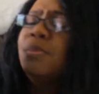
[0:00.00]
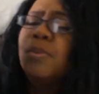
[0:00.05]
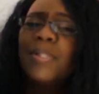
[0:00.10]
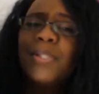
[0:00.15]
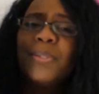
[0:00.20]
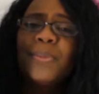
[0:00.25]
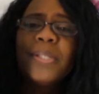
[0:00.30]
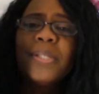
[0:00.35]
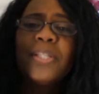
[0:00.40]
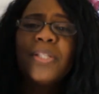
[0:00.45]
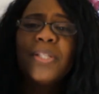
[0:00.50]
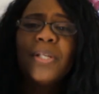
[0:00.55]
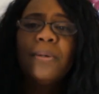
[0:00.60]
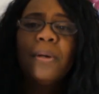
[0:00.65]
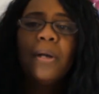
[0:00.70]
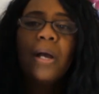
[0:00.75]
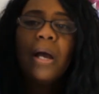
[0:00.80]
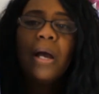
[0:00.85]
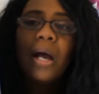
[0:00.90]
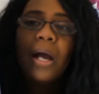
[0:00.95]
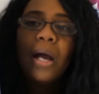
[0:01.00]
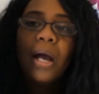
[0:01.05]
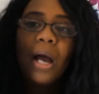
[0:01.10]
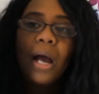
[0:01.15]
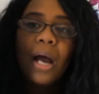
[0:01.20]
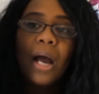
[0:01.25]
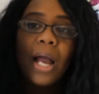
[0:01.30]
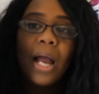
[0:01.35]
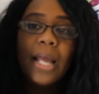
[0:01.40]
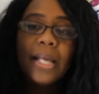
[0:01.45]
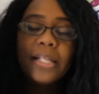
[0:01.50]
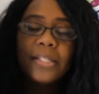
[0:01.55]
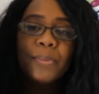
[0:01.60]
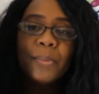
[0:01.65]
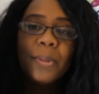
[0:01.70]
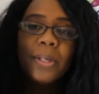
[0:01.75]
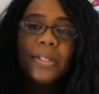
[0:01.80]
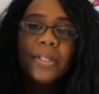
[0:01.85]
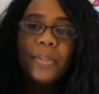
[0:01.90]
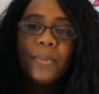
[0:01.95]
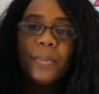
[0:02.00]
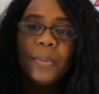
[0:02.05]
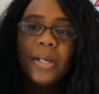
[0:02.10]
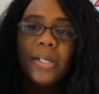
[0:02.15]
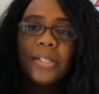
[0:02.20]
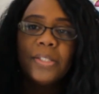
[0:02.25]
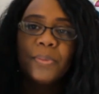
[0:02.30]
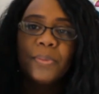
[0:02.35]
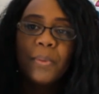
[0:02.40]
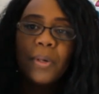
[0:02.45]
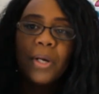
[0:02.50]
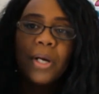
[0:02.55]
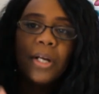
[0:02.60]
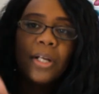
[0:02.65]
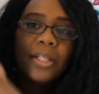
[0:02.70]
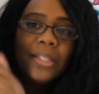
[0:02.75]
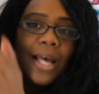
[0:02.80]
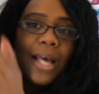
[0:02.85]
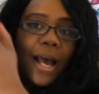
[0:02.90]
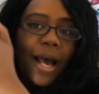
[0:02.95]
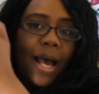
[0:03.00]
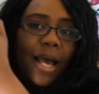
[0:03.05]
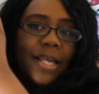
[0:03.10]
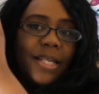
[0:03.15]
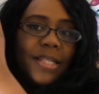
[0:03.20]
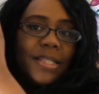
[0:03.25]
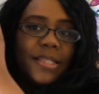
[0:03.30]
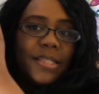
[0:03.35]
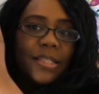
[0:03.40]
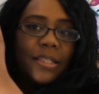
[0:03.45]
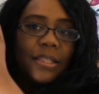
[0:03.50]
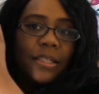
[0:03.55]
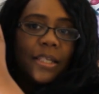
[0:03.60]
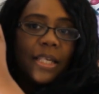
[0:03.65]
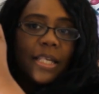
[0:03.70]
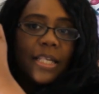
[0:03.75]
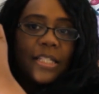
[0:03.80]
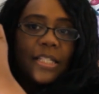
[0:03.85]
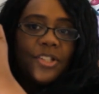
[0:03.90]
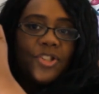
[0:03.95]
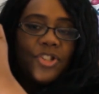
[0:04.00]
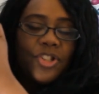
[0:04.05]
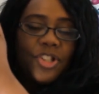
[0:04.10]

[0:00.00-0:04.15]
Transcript: smoothies with it too. It's one of the ones where the ice is